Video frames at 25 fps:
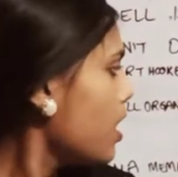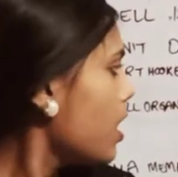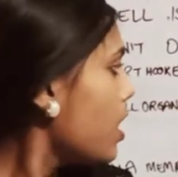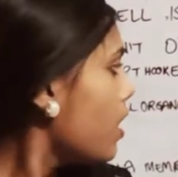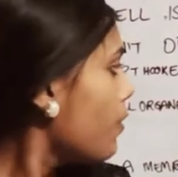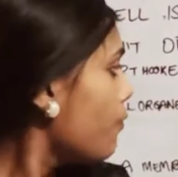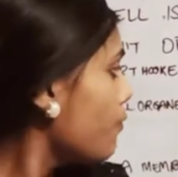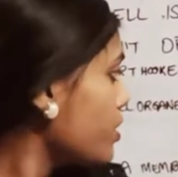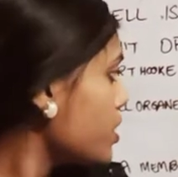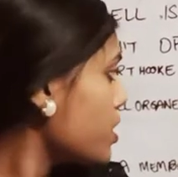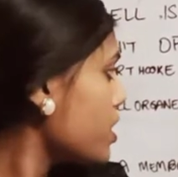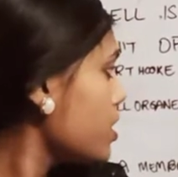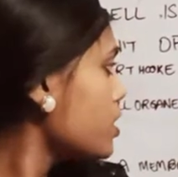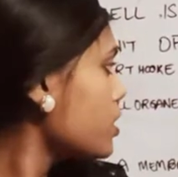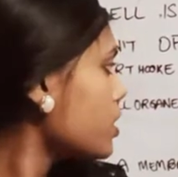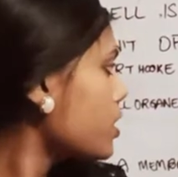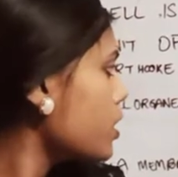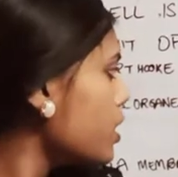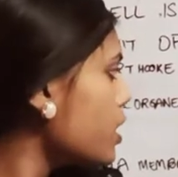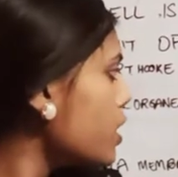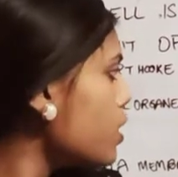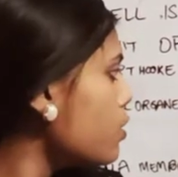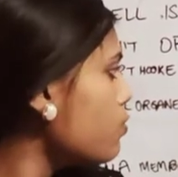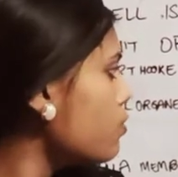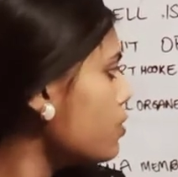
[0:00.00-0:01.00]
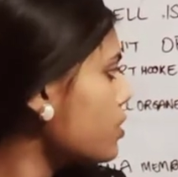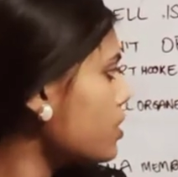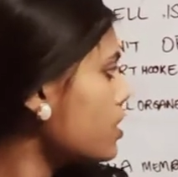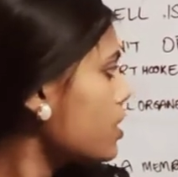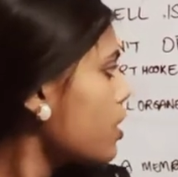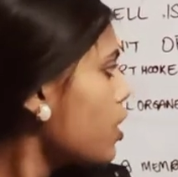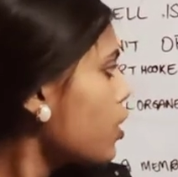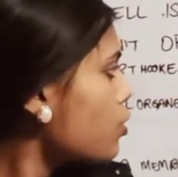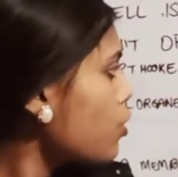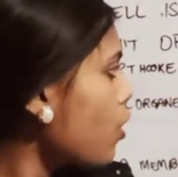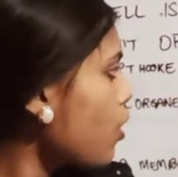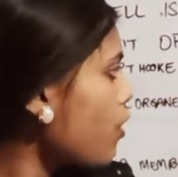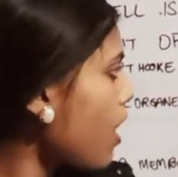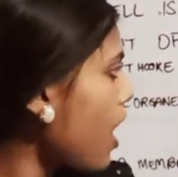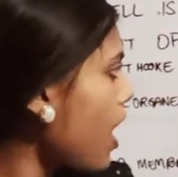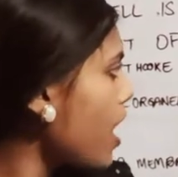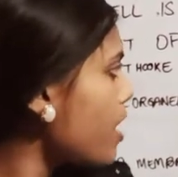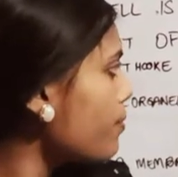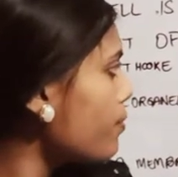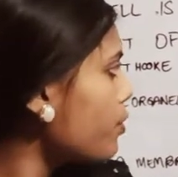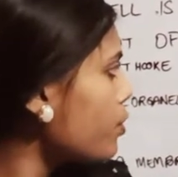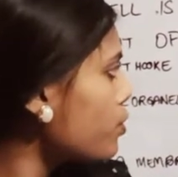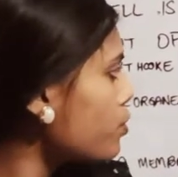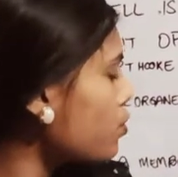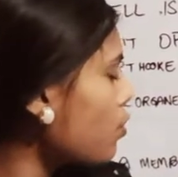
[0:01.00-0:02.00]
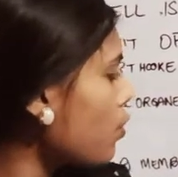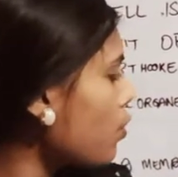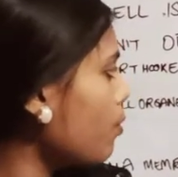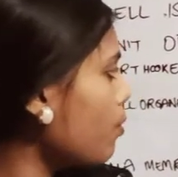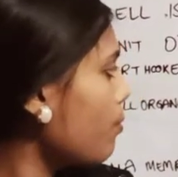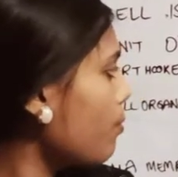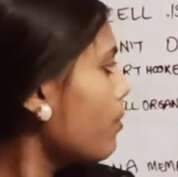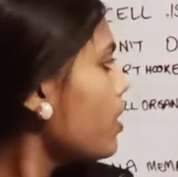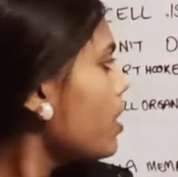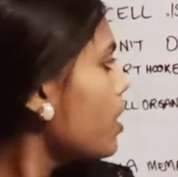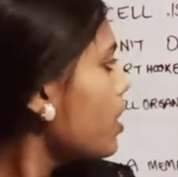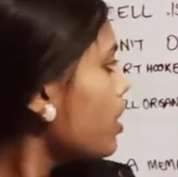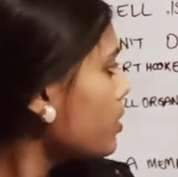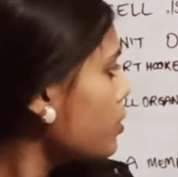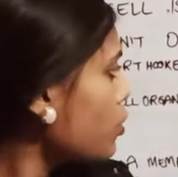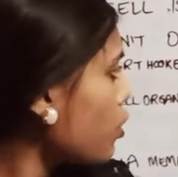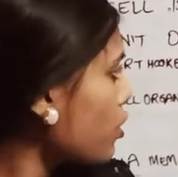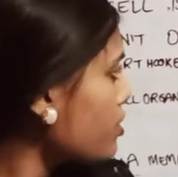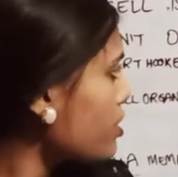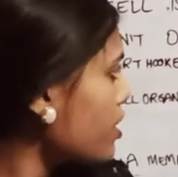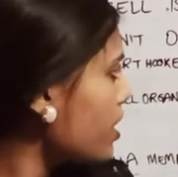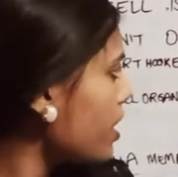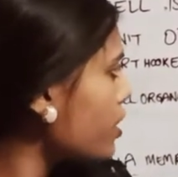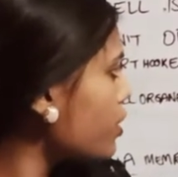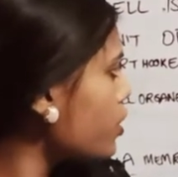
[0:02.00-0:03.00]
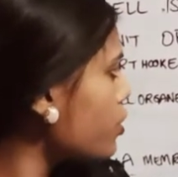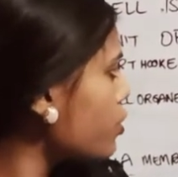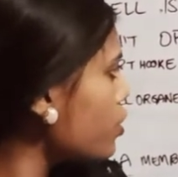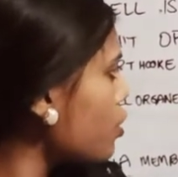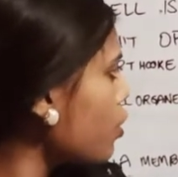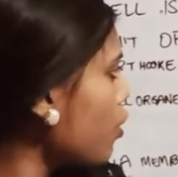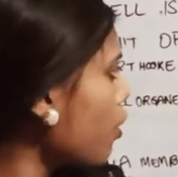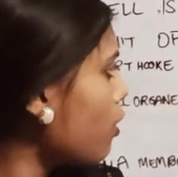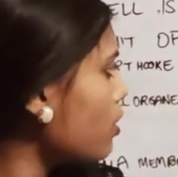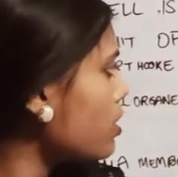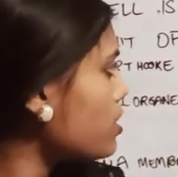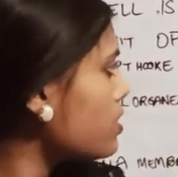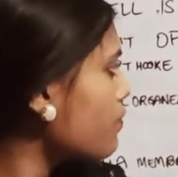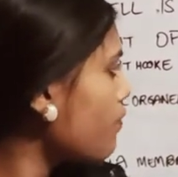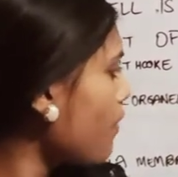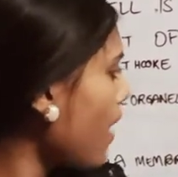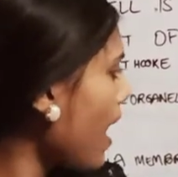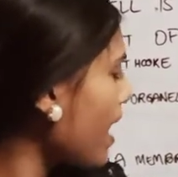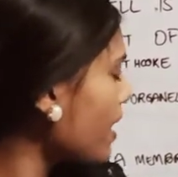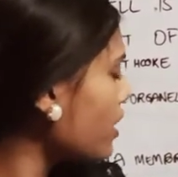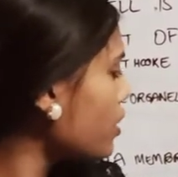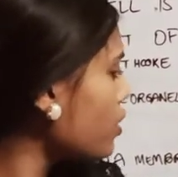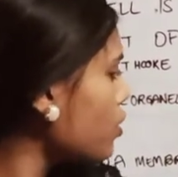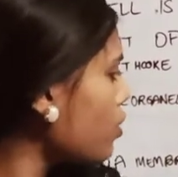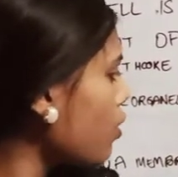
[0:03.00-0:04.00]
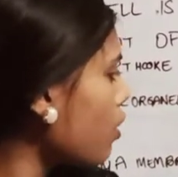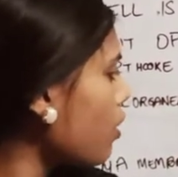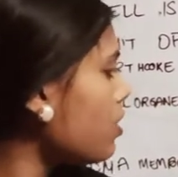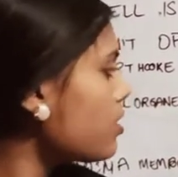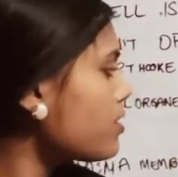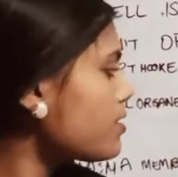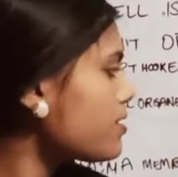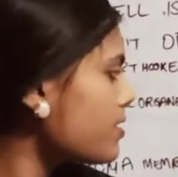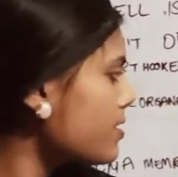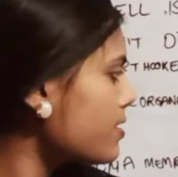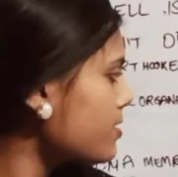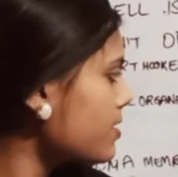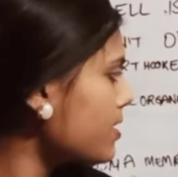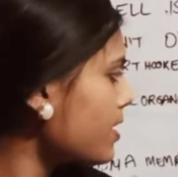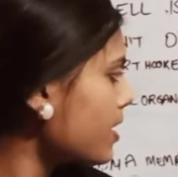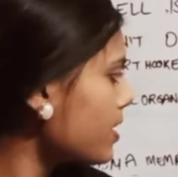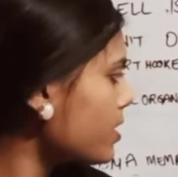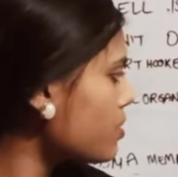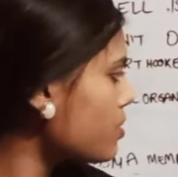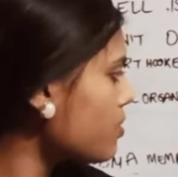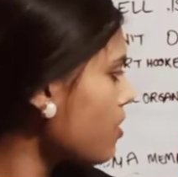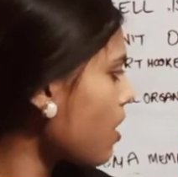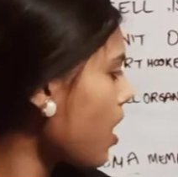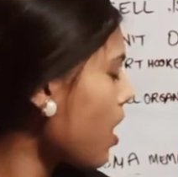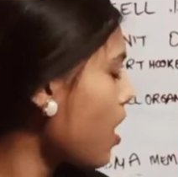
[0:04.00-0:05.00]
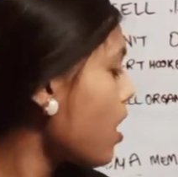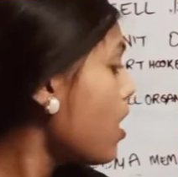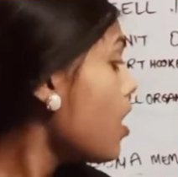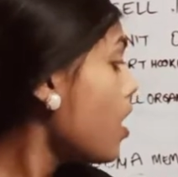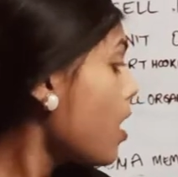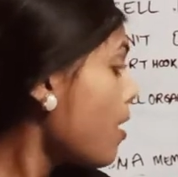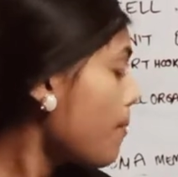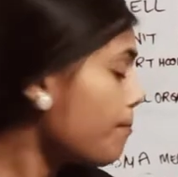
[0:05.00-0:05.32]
which includes your ribosome, your centrioles, vacuoles, etc.